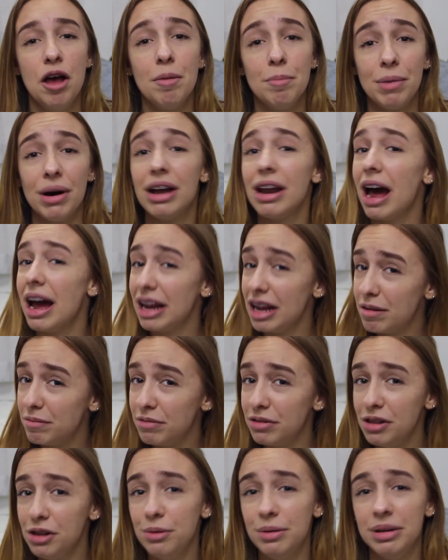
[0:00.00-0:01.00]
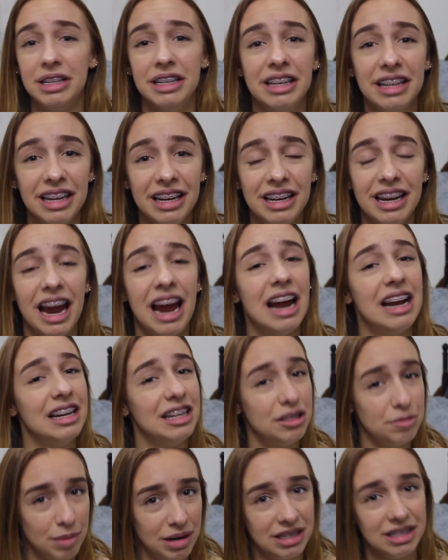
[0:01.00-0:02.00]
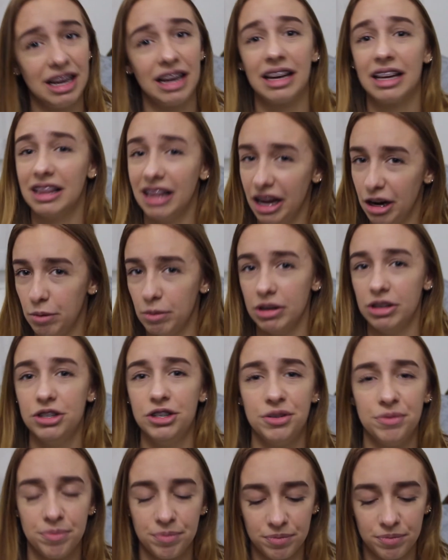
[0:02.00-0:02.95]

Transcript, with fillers: but I am fluent in it and it's my second language.